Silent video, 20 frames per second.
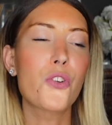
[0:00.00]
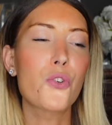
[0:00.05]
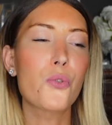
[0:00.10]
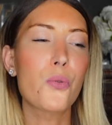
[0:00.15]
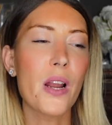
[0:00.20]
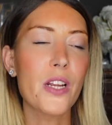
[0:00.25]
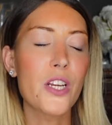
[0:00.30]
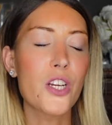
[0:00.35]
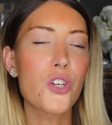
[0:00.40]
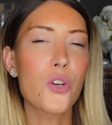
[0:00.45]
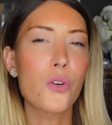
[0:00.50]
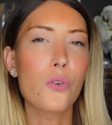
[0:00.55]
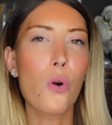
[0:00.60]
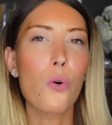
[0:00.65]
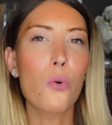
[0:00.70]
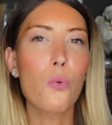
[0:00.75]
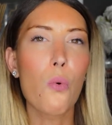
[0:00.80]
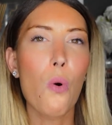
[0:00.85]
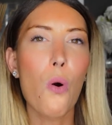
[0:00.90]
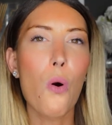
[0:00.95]

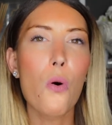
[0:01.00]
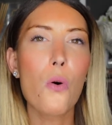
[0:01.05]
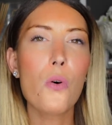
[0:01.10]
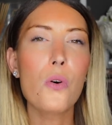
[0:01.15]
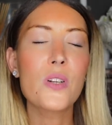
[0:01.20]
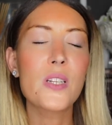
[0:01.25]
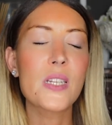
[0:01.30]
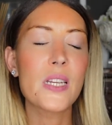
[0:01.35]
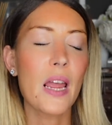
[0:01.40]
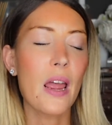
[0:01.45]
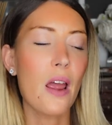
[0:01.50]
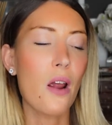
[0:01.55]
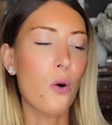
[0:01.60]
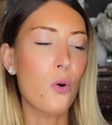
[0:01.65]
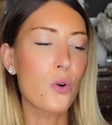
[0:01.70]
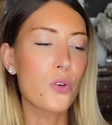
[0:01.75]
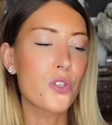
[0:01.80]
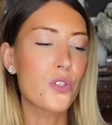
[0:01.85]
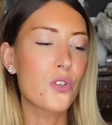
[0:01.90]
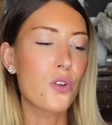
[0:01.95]
traditional rose,
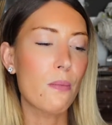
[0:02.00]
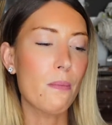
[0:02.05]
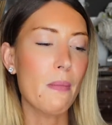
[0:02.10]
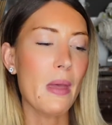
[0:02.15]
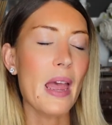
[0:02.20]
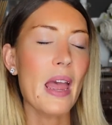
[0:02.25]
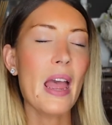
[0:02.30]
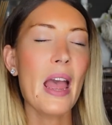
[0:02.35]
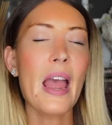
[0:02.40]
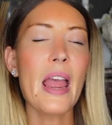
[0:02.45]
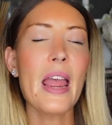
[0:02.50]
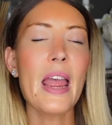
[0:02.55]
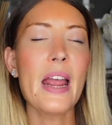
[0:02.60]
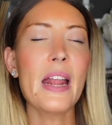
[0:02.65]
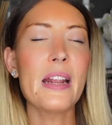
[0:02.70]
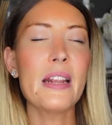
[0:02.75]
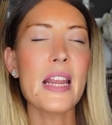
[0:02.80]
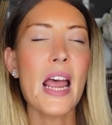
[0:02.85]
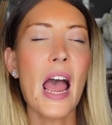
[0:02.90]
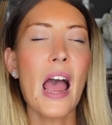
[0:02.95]
Rose de Mai.
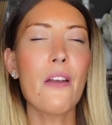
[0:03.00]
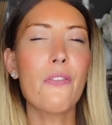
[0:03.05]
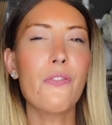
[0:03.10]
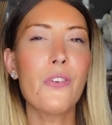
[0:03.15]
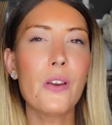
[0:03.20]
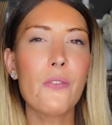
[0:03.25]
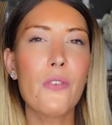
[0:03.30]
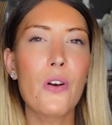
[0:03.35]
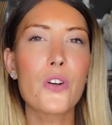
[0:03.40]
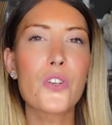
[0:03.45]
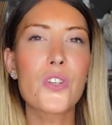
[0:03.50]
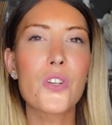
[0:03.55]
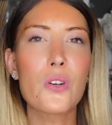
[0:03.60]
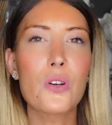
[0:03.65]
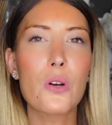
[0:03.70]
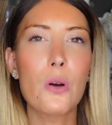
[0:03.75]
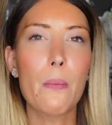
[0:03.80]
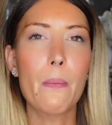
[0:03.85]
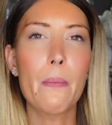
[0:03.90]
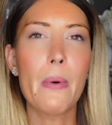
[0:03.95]
And I think they
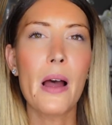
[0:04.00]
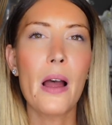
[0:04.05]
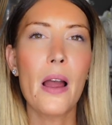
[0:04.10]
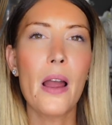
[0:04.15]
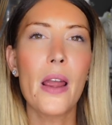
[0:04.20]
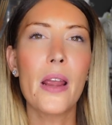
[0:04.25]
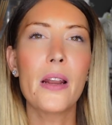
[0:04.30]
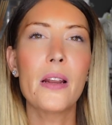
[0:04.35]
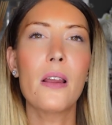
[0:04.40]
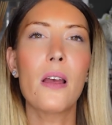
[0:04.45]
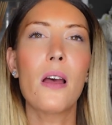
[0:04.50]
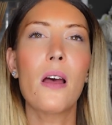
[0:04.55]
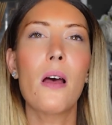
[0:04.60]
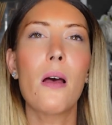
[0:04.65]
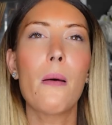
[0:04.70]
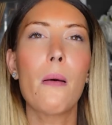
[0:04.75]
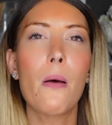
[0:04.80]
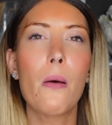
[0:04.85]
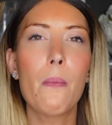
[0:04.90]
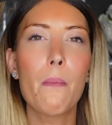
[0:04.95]
also combine
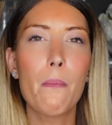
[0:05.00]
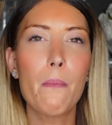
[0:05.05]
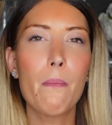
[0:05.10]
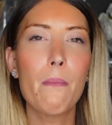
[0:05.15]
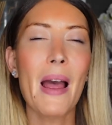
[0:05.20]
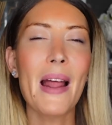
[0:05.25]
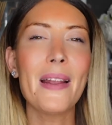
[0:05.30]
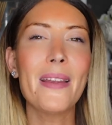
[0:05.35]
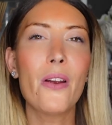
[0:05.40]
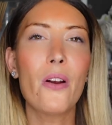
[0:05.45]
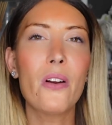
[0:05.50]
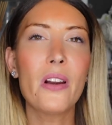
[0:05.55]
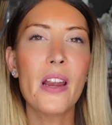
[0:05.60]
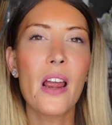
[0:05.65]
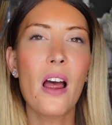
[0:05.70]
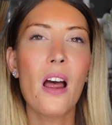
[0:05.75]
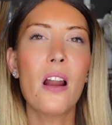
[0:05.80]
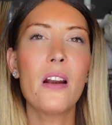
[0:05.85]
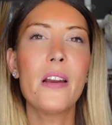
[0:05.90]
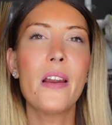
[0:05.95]

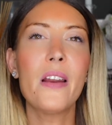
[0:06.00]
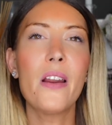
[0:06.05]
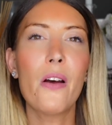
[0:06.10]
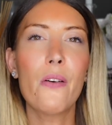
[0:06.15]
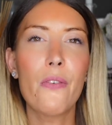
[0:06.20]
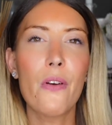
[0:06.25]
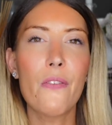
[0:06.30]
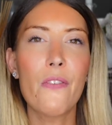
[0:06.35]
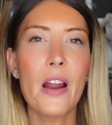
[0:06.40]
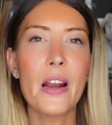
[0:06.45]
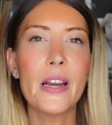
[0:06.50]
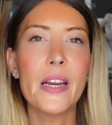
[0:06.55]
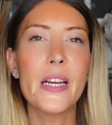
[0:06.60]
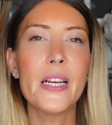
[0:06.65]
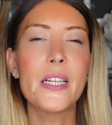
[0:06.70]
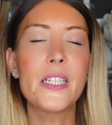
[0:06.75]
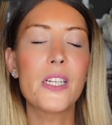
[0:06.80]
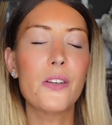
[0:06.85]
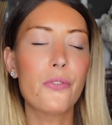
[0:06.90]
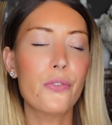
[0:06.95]
Magnolia, Lily of the
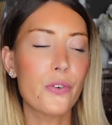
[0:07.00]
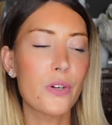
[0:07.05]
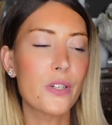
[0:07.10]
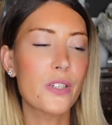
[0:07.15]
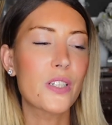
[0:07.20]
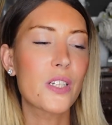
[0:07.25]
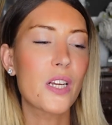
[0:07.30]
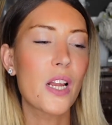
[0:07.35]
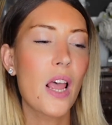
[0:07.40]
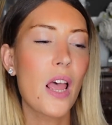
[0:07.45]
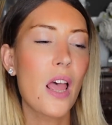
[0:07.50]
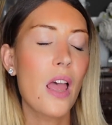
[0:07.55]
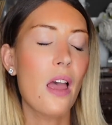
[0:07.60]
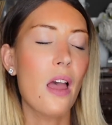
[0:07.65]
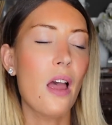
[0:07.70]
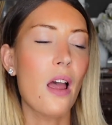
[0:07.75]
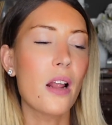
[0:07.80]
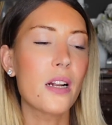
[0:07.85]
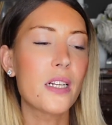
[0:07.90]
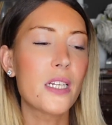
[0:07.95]
Valley,
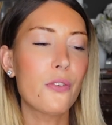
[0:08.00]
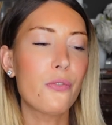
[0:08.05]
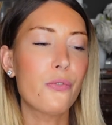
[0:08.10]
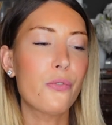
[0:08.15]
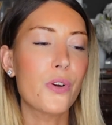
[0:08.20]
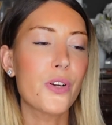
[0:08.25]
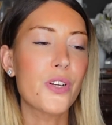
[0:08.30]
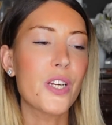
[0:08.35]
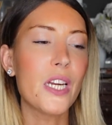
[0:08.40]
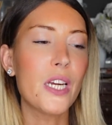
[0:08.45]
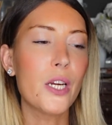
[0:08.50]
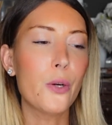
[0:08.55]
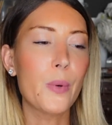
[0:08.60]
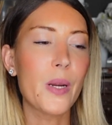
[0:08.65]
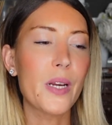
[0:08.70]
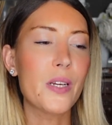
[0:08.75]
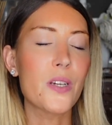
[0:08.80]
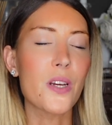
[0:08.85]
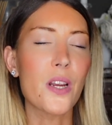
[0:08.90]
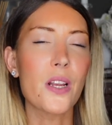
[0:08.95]
different
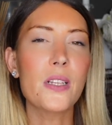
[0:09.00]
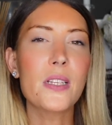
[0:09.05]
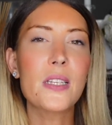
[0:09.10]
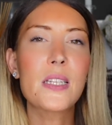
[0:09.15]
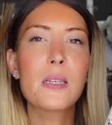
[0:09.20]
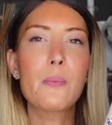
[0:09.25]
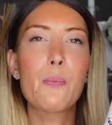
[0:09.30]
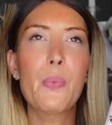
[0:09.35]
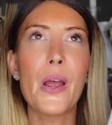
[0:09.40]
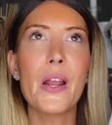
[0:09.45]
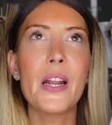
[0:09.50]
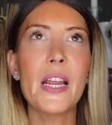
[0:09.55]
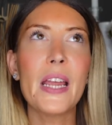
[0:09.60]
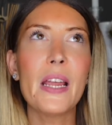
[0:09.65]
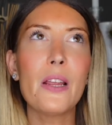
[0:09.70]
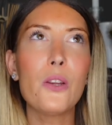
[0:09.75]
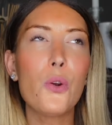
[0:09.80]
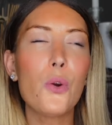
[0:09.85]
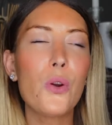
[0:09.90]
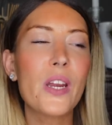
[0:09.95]
ingredients.
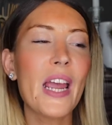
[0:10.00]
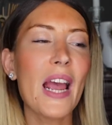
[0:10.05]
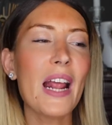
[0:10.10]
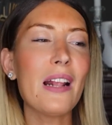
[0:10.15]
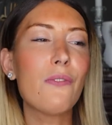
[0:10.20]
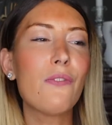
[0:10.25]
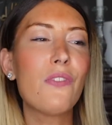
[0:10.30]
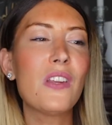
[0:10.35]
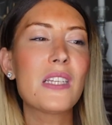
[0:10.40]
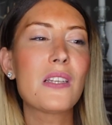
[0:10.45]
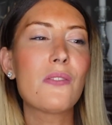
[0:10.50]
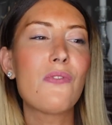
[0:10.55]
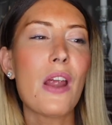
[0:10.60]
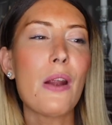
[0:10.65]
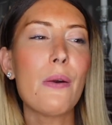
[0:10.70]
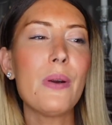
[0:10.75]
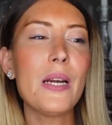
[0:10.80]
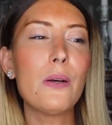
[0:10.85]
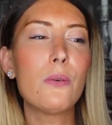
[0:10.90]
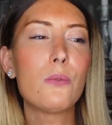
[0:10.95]
But you get this
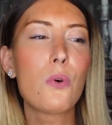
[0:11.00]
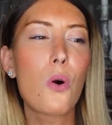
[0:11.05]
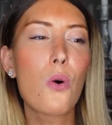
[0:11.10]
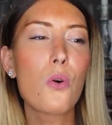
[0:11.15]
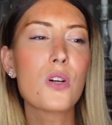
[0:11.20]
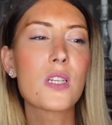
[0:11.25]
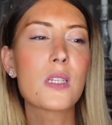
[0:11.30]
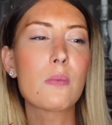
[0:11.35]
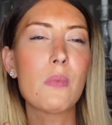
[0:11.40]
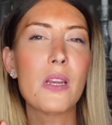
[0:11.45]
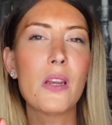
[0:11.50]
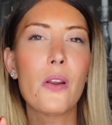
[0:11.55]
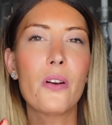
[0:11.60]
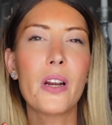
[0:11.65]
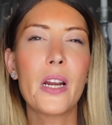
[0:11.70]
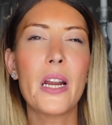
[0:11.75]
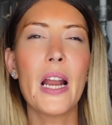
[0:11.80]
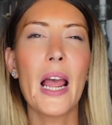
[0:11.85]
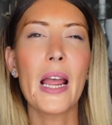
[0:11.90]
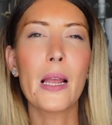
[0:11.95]
very Rose
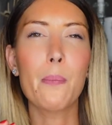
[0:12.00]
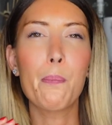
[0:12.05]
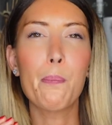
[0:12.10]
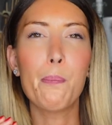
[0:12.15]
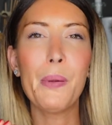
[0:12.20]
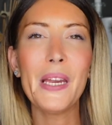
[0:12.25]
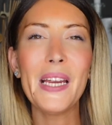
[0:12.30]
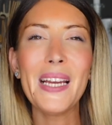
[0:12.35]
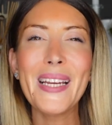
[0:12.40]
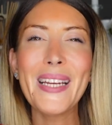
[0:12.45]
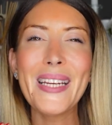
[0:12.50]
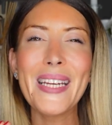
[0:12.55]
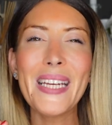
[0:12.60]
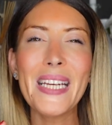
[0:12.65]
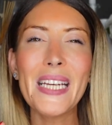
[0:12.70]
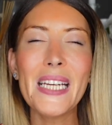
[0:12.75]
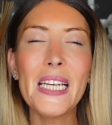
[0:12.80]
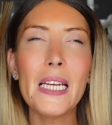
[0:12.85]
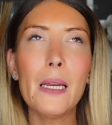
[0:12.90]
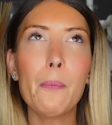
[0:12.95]
Mignonnerie, like
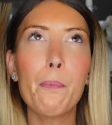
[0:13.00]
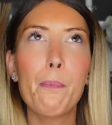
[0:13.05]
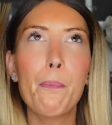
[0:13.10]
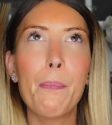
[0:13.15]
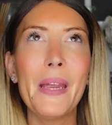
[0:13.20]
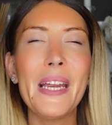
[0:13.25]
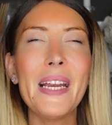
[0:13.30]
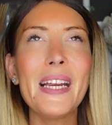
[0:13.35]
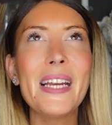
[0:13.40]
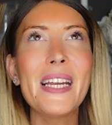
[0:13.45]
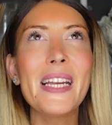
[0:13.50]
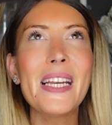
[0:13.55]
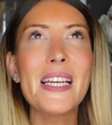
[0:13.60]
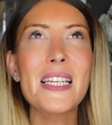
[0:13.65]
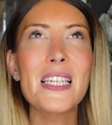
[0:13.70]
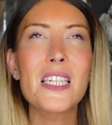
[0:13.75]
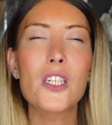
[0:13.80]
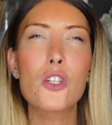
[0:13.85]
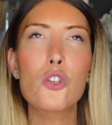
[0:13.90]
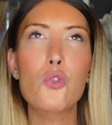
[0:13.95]

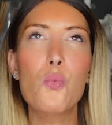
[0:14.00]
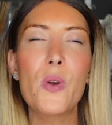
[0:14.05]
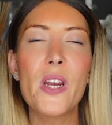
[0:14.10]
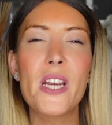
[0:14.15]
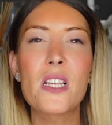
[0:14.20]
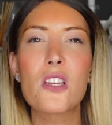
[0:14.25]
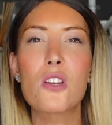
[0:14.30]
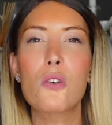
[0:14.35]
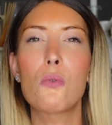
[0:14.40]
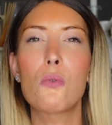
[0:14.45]
pinky sweet